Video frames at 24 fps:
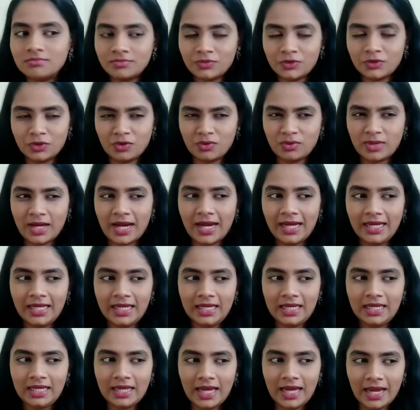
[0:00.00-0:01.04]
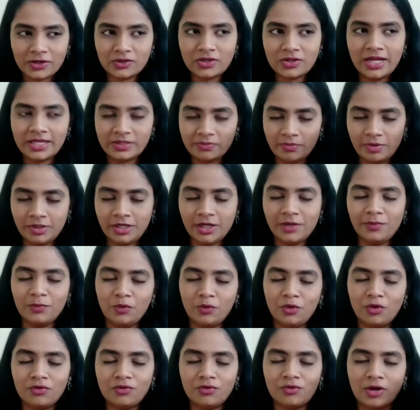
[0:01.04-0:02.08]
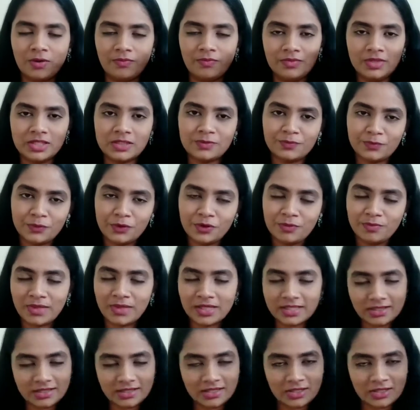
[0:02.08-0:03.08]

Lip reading: So I actually expected more from this book, but